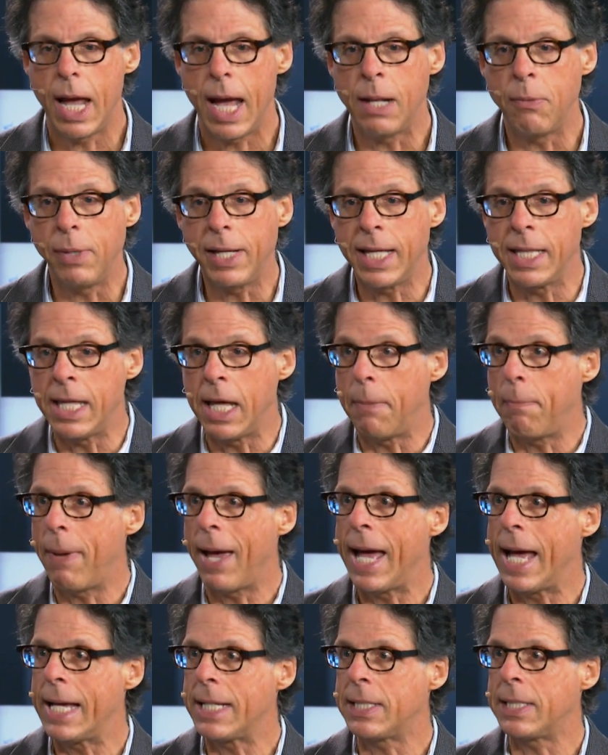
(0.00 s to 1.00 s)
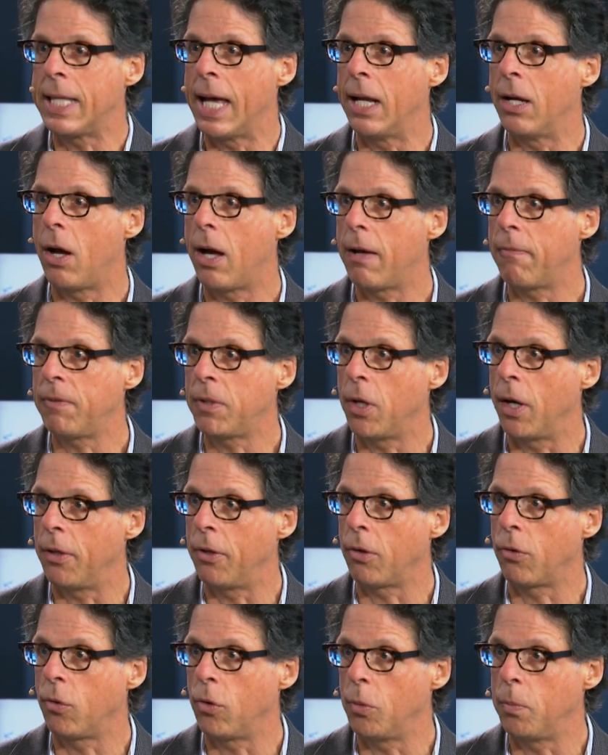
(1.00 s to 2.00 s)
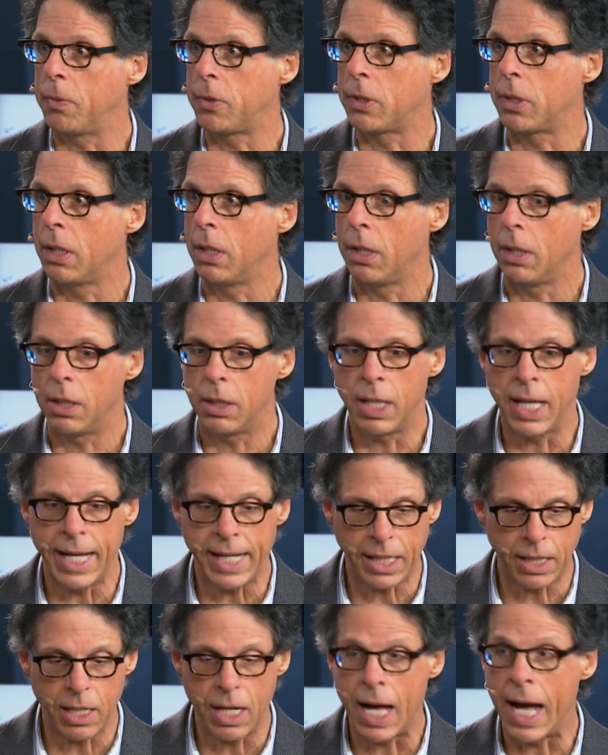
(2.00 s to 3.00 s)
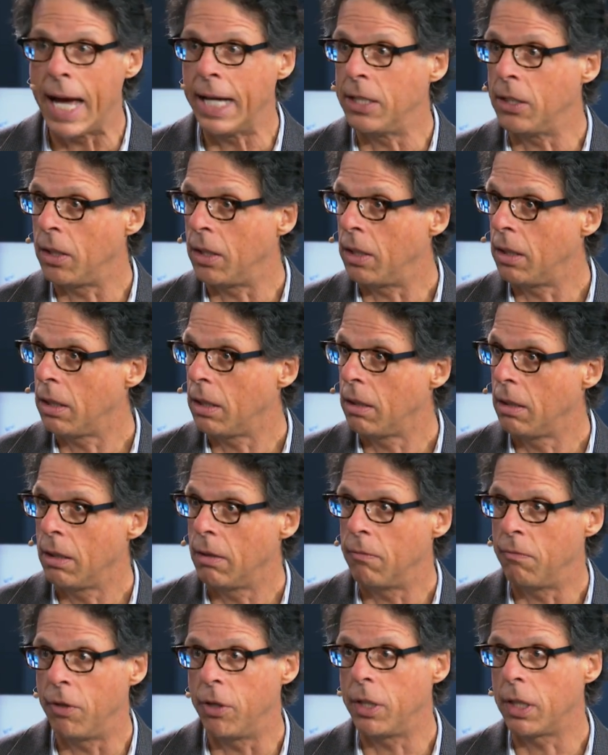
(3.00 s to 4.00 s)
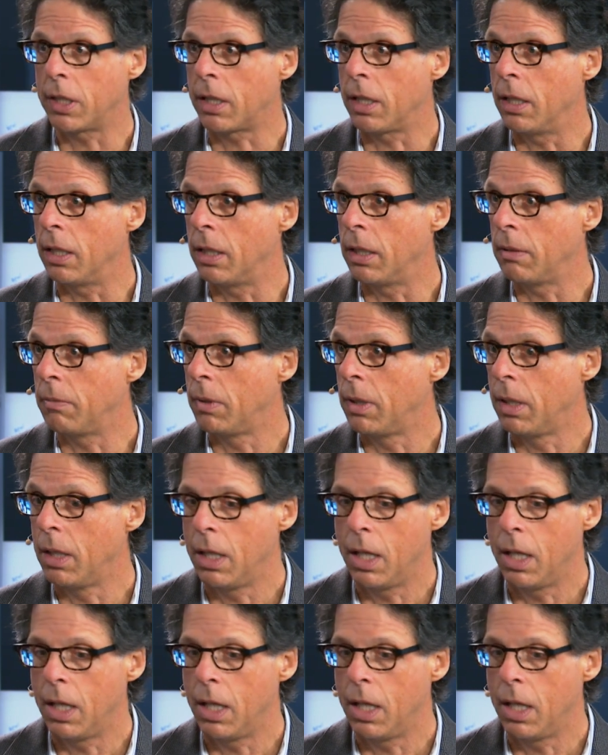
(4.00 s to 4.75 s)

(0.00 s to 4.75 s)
And we can then pass that off to other groups like IDLE, Vertica.